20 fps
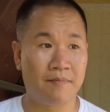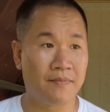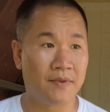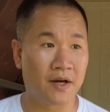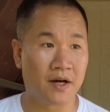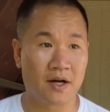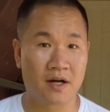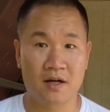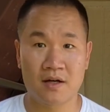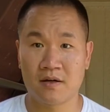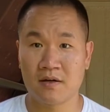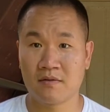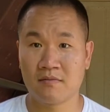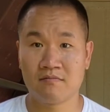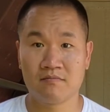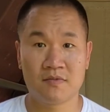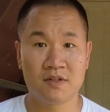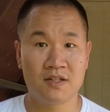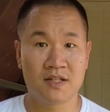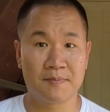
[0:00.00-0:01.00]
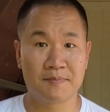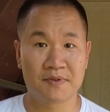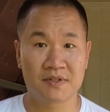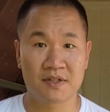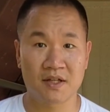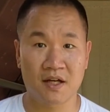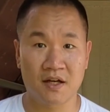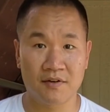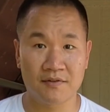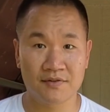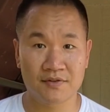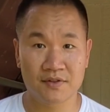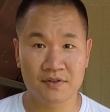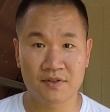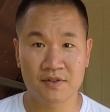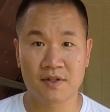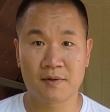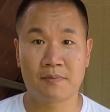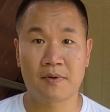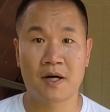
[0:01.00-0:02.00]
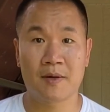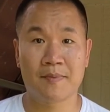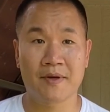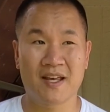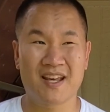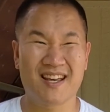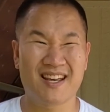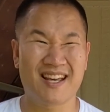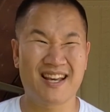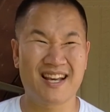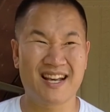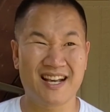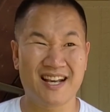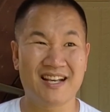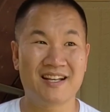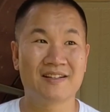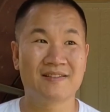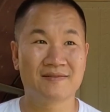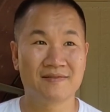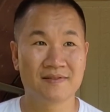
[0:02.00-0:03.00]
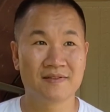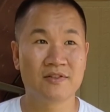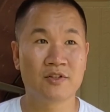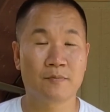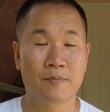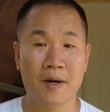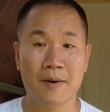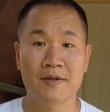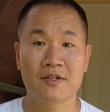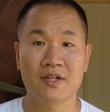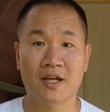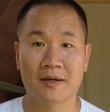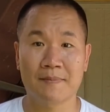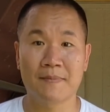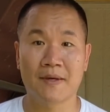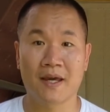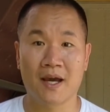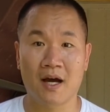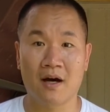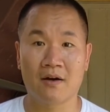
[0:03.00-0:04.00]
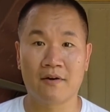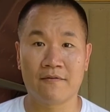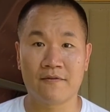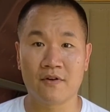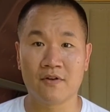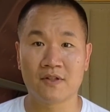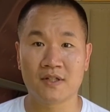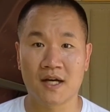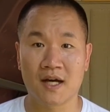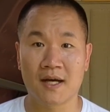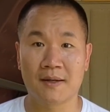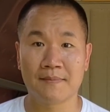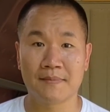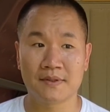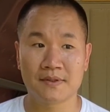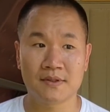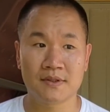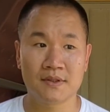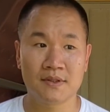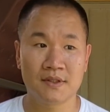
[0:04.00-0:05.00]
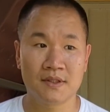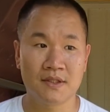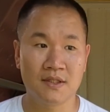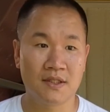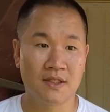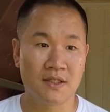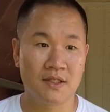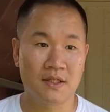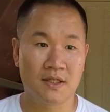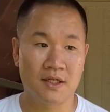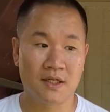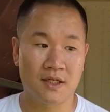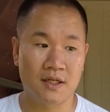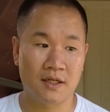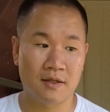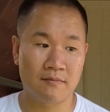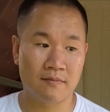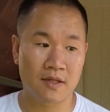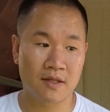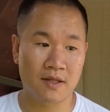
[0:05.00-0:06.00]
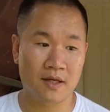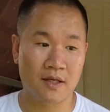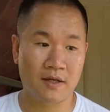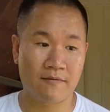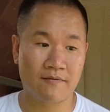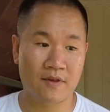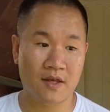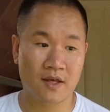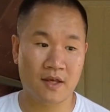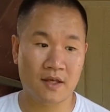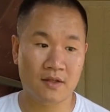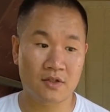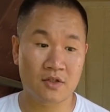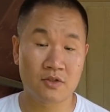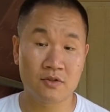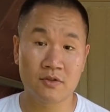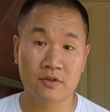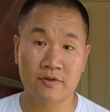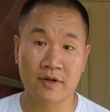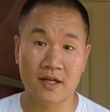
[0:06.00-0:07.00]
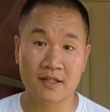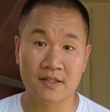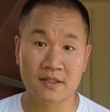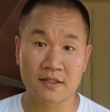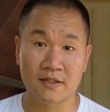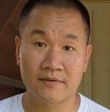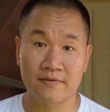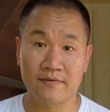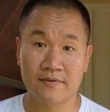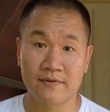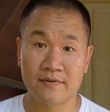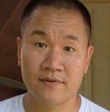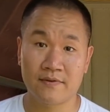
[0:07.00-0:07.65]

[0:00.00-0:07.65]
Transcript: They're to themselves. They'll probably check me out a few times, and then if they get too aggressive,